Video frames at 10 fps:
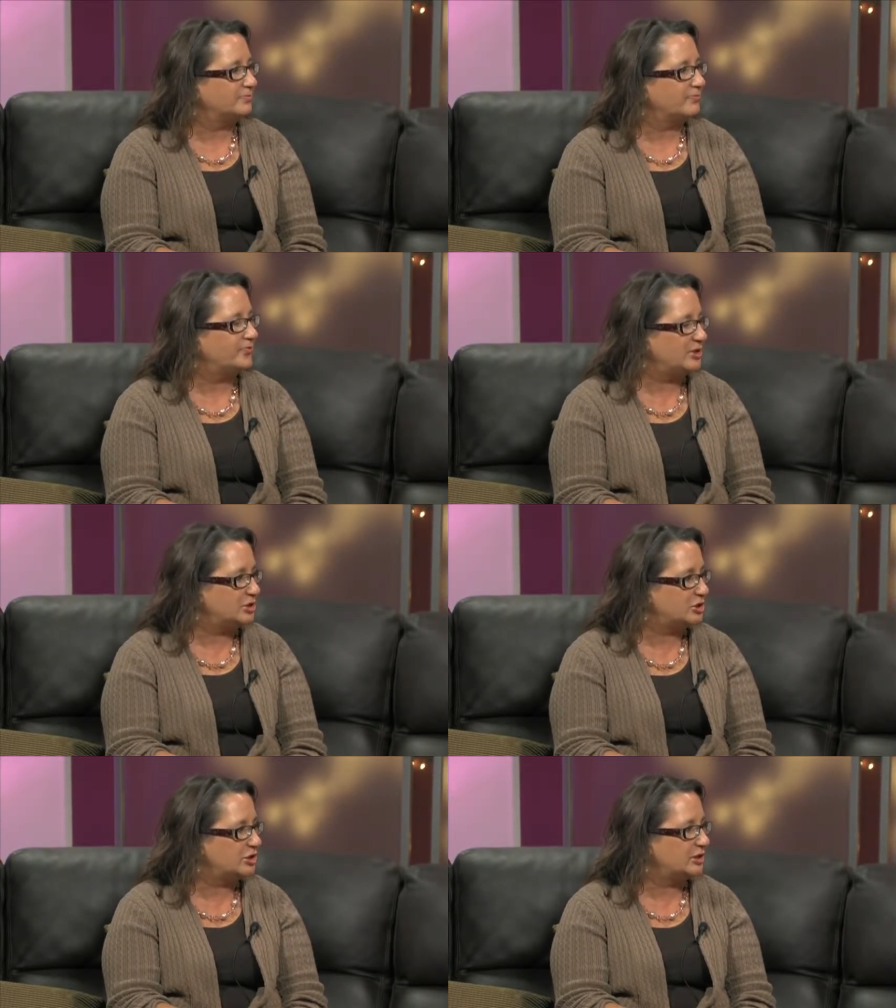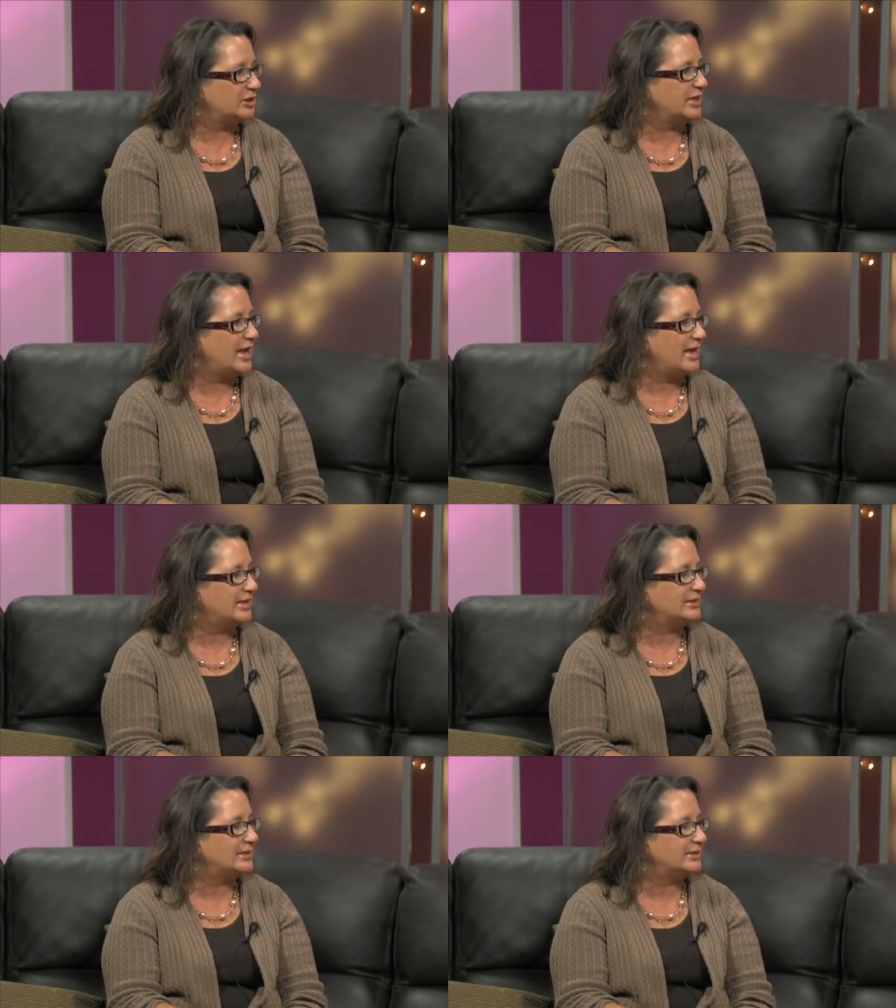vision
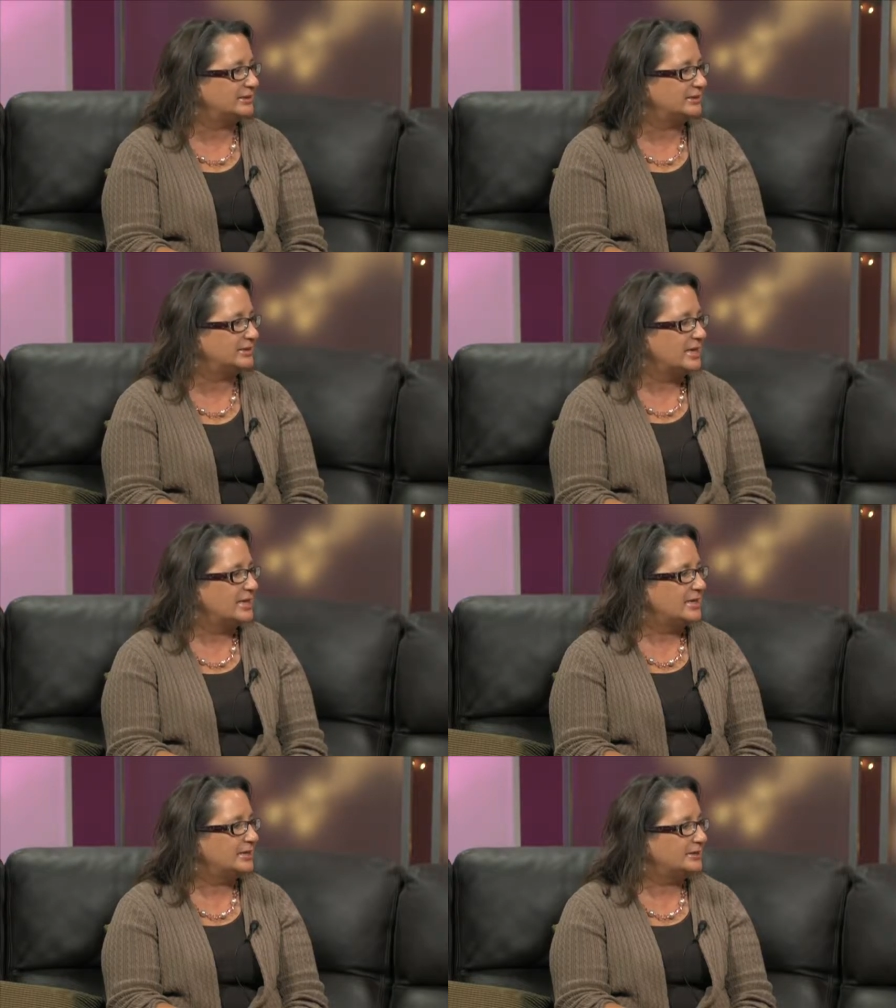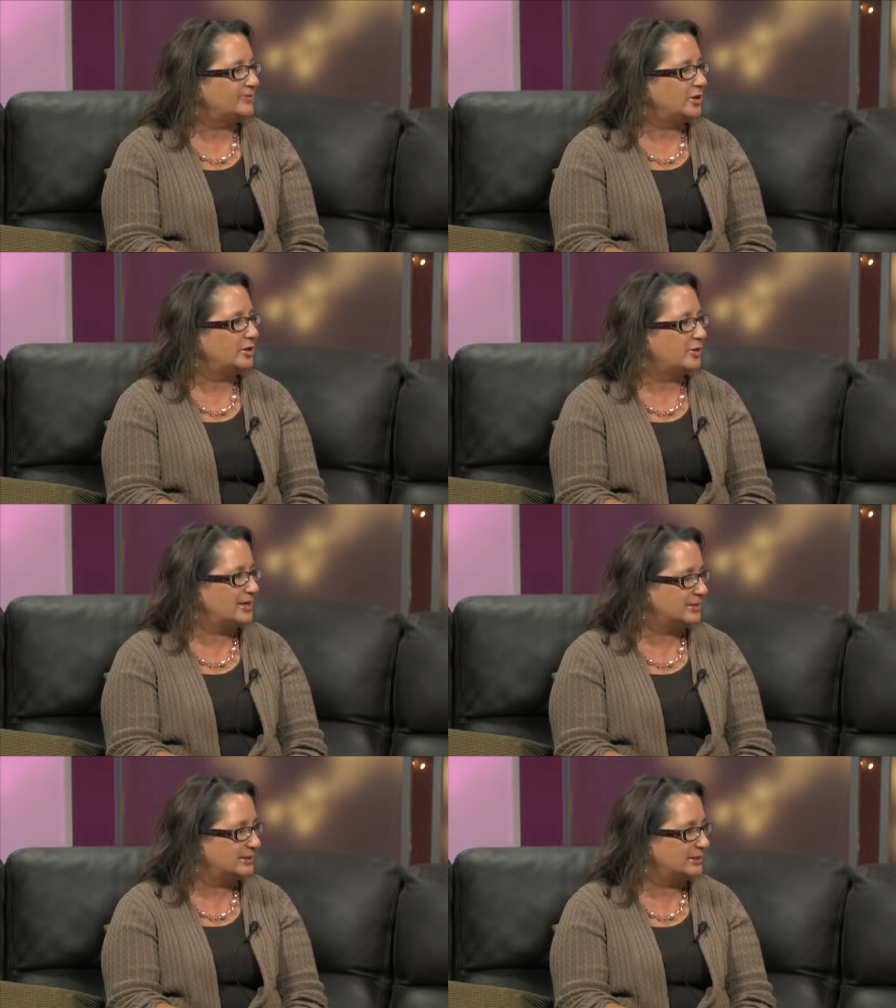and his his very
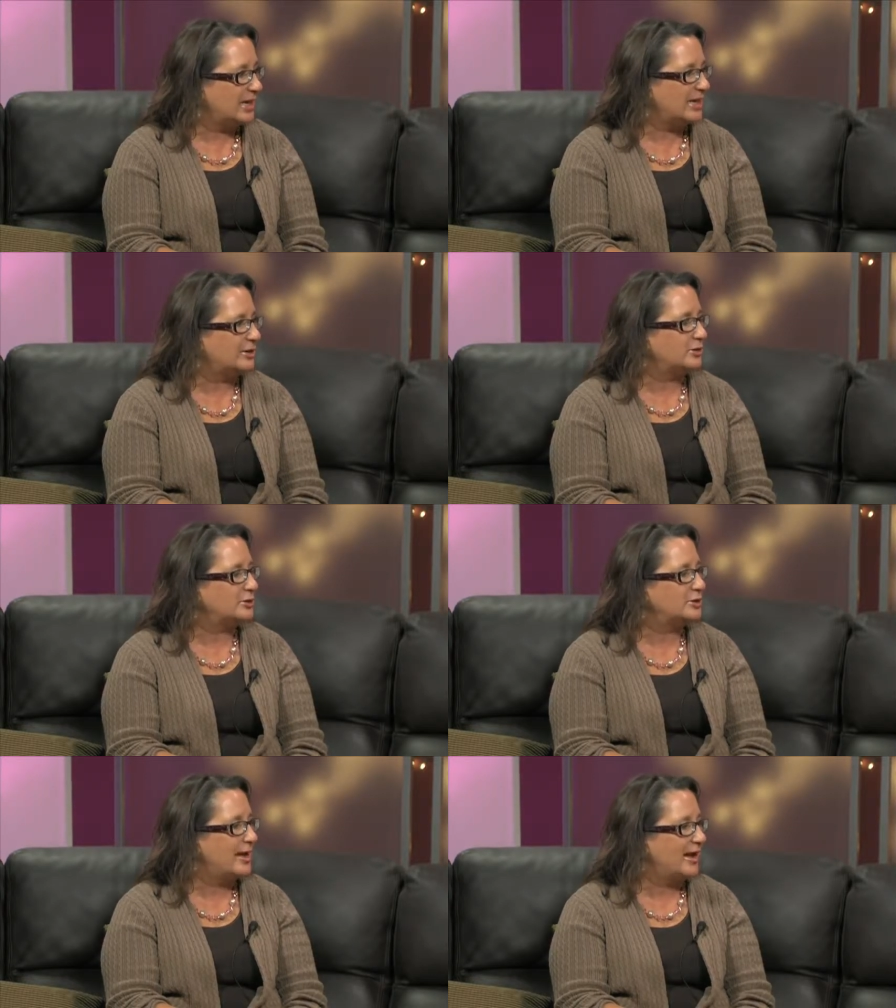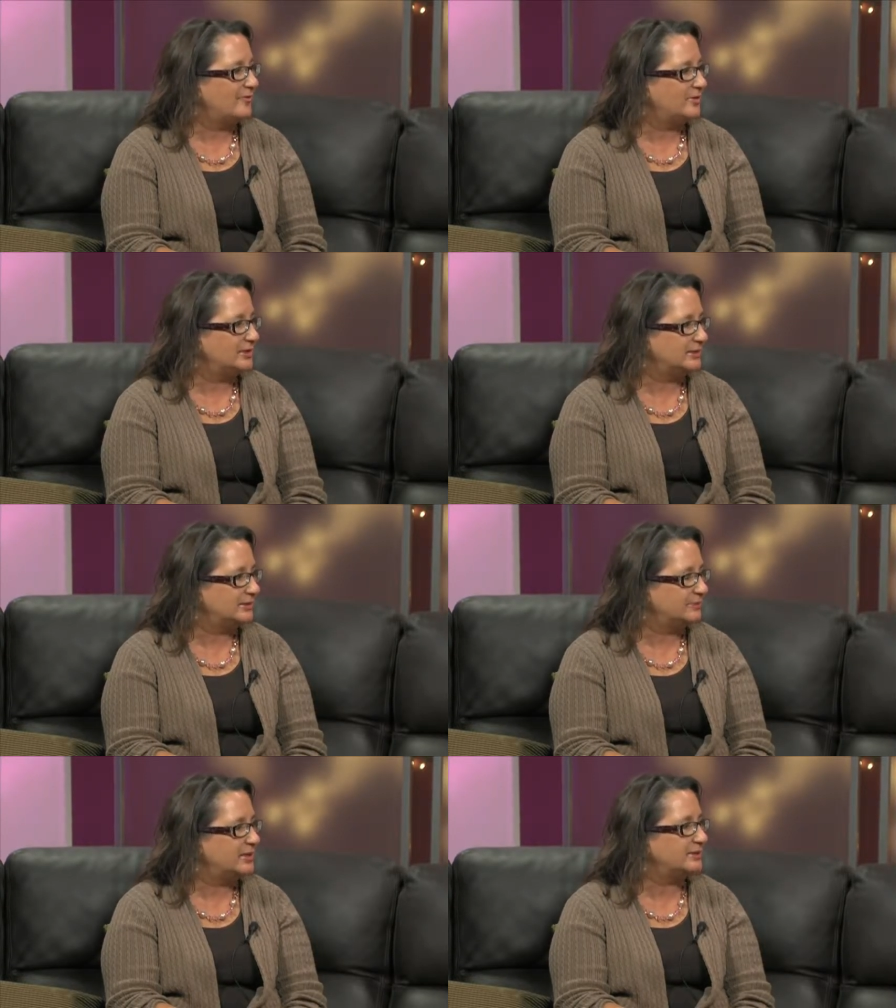great desire to have
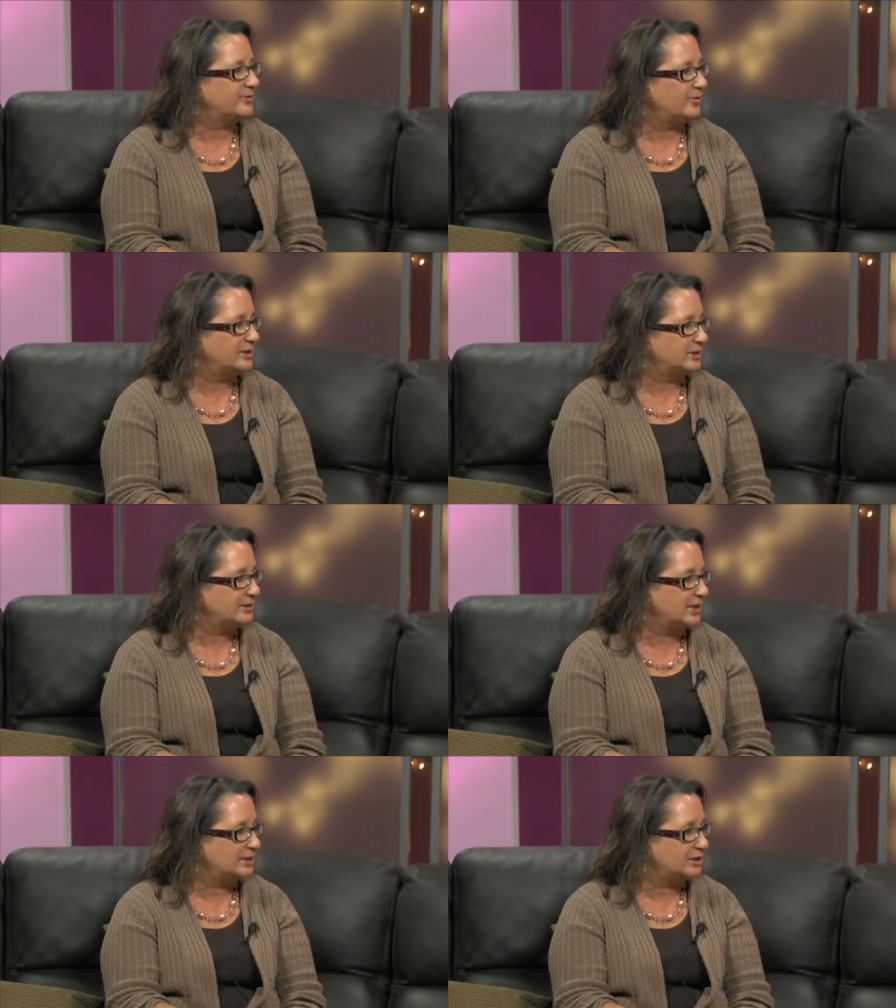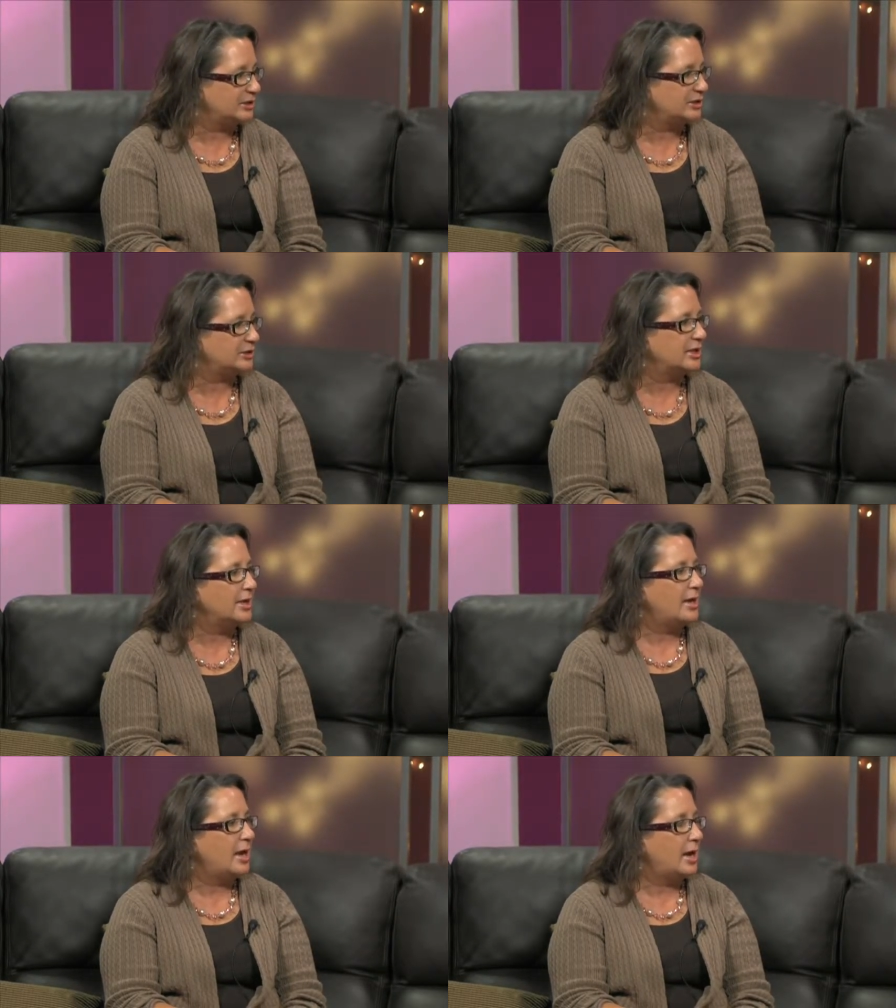this piece of legislation
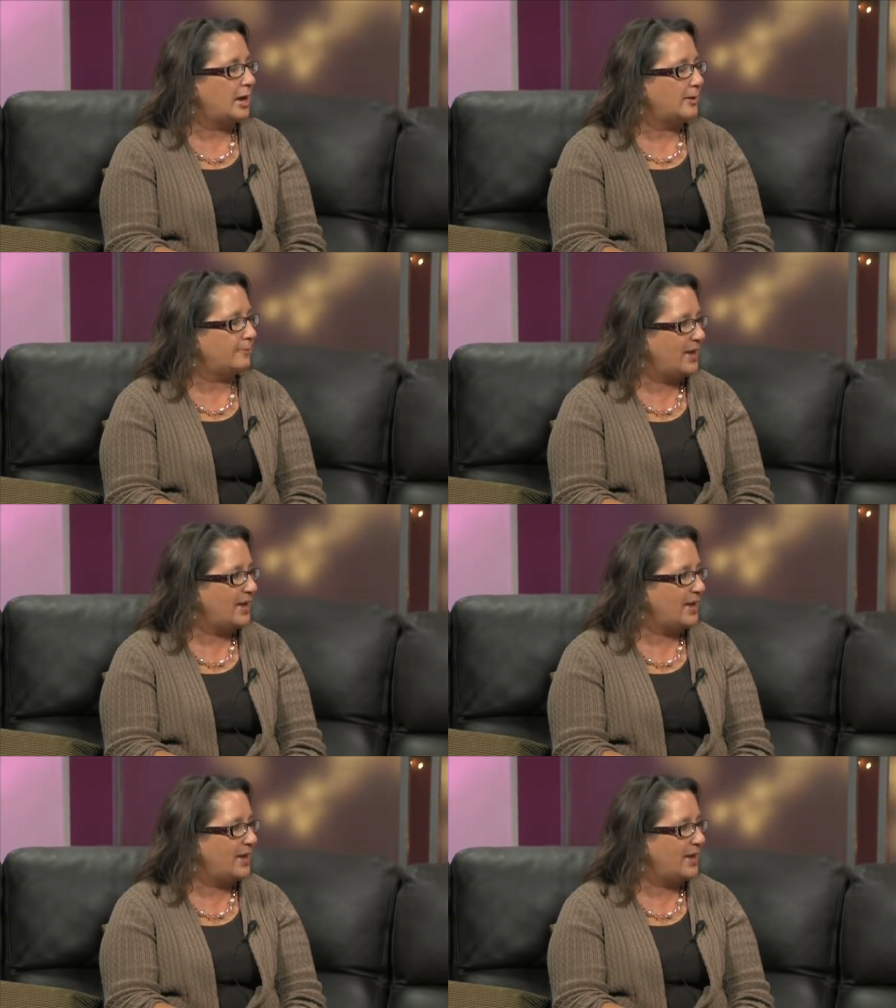uh,